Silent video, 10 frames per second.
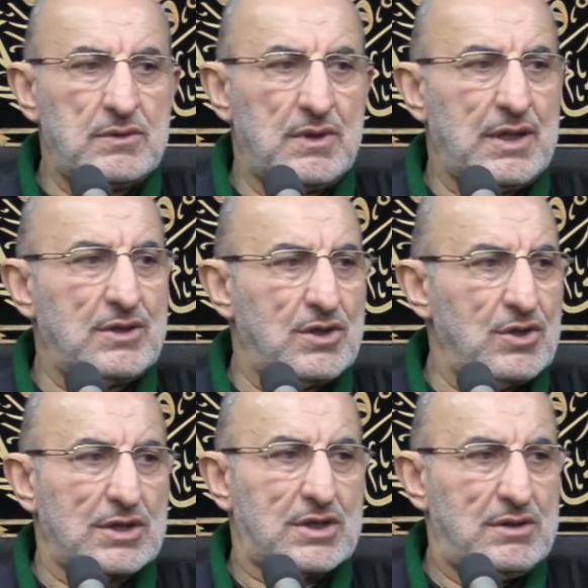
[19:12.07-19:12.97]
They did
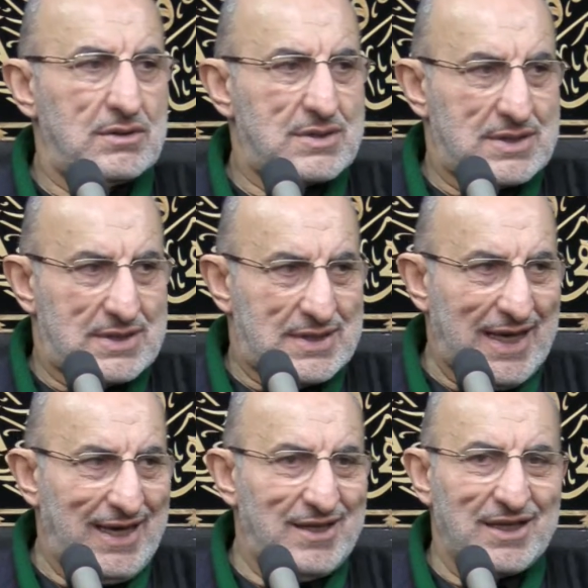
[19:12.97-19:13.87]
not
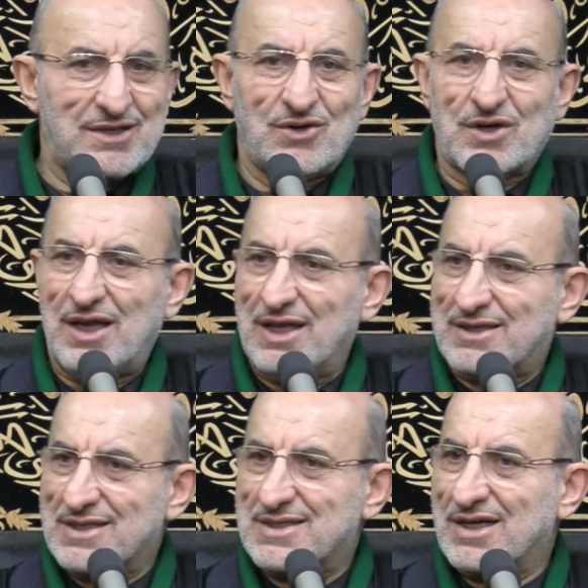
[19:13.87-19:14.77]
say that, okay, let
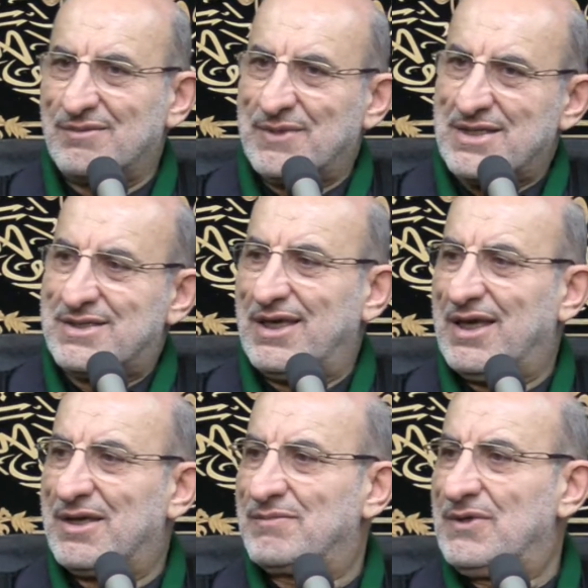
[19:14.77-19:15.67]
us come and see him.